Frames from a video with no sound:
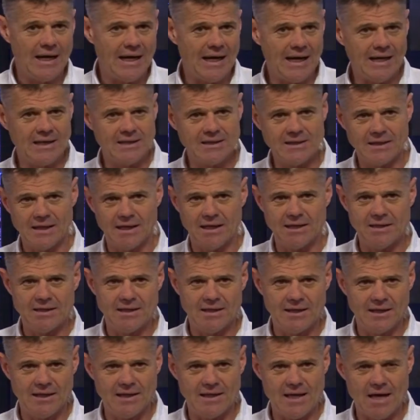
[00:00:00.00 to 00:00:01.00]
And
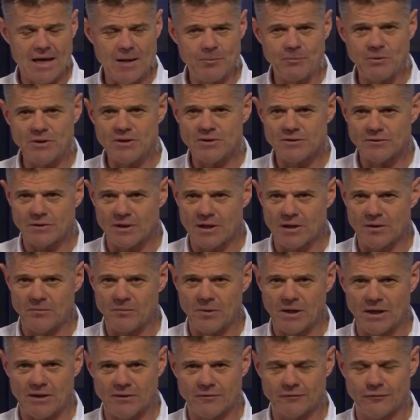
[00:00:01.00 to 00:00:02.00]
it happens in
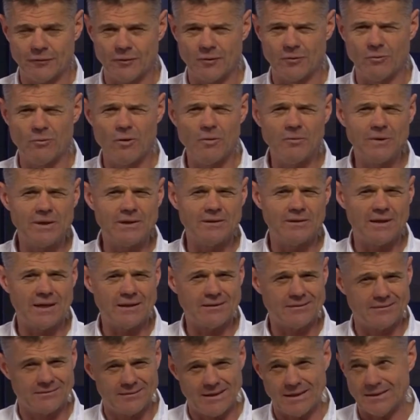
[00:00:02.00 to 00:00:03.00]
about, for a woman,
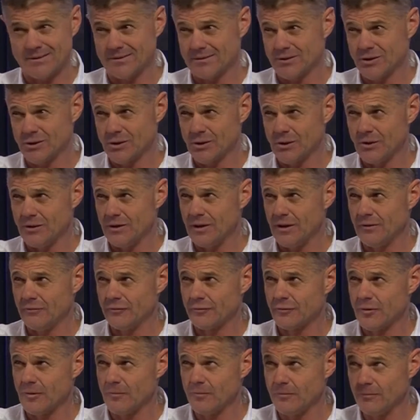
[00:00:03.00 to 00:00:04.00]
that journey
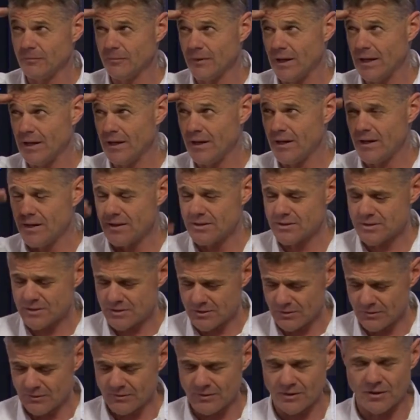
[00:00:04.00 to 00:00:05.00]
from the head
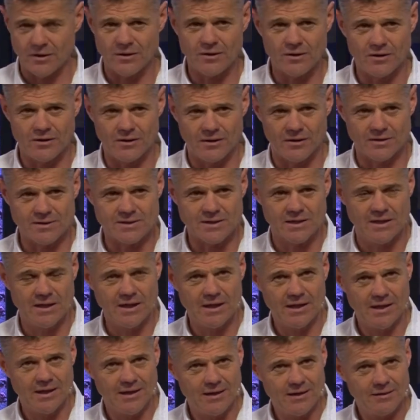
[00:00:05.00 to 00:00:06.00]
to the heart
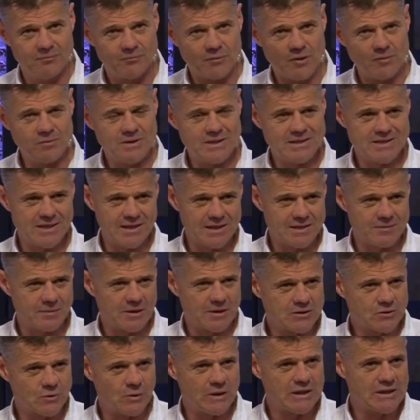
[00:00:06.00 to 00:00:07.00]
probably takes
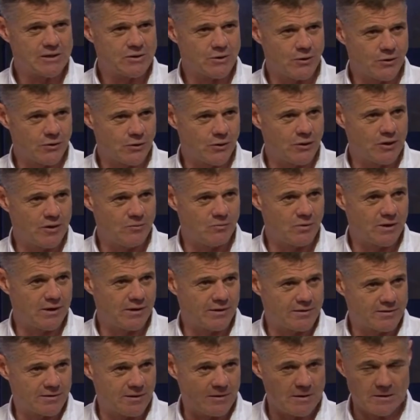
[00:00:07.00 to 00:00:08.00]
20 to 30
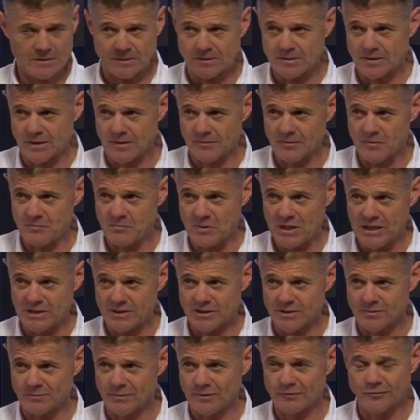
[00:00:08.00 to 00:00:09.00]
minutes in that time of
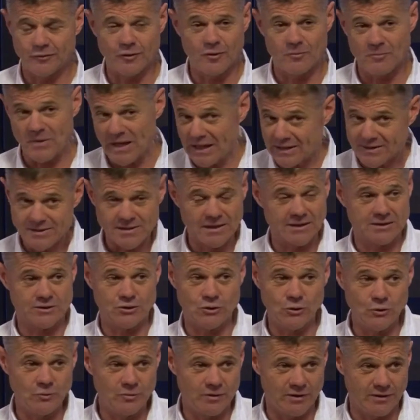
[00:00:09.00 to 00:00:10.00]
passion. But for a man, it's like
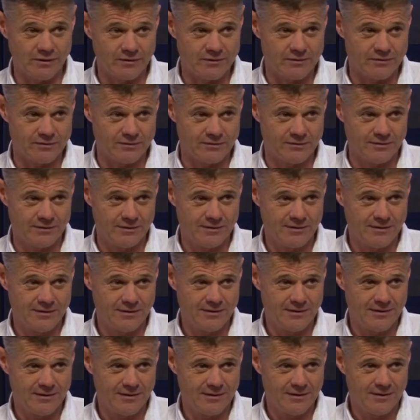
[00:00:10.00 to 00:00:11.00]
2 minutes.
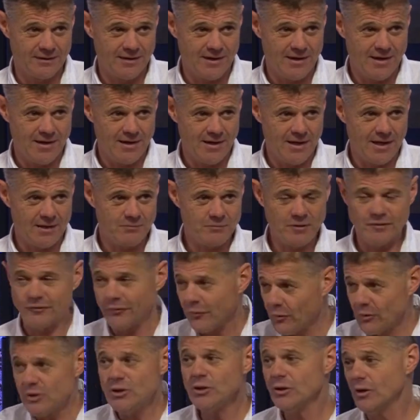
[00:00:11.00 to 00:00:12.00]
And
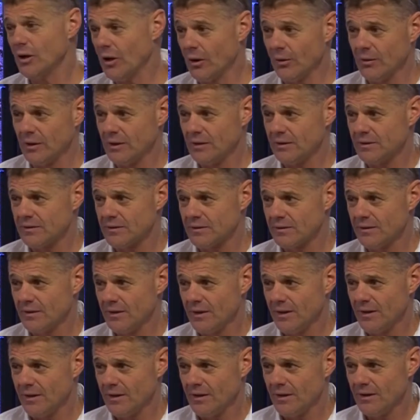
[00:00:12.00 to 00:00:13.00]
before you know it,
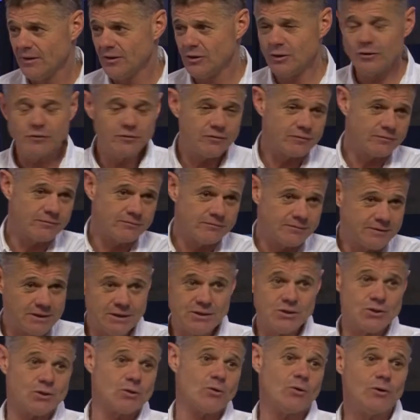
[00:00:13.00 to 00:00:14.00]
you've
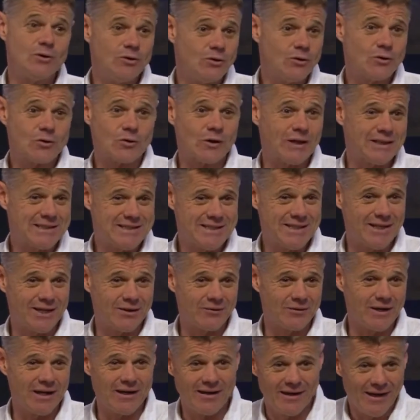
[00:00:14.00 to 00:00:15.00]
ditched all your
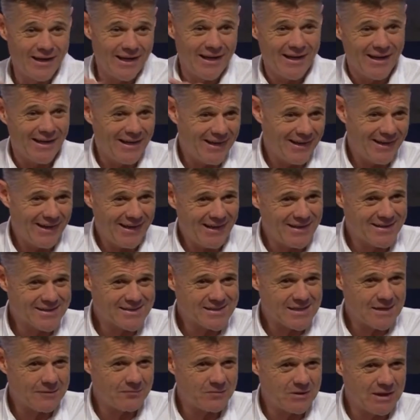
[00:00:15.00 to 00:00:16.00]
criteria and
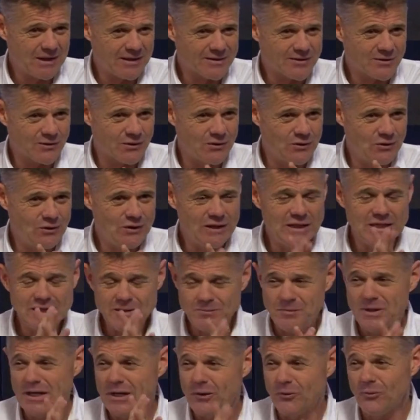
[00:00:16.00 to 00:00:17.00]
it's happening. And so you need
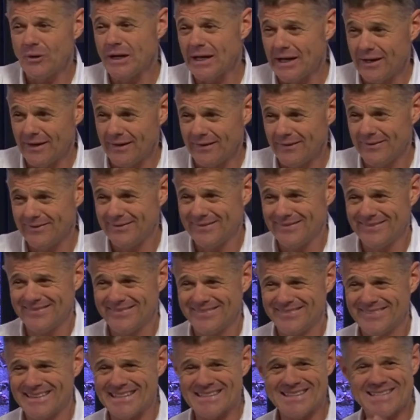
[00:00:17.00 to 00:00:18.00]
to be aware
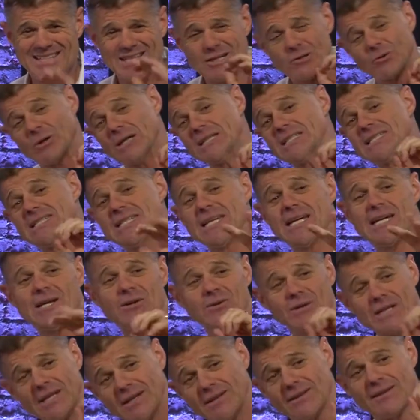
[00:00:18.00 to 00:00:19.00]
that the
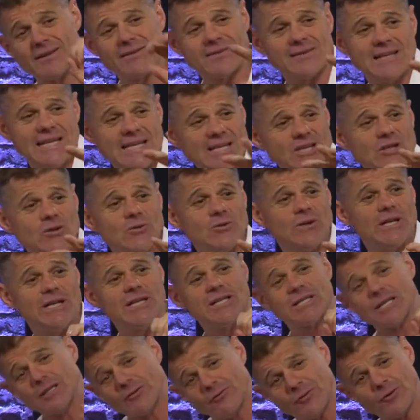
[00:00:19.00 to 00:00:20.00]
criteria, the thing you're
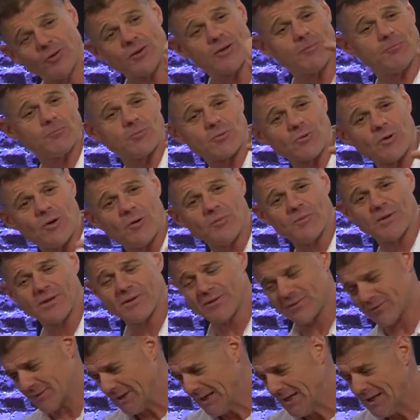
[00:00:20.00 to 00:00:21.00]
reaching for, the promise,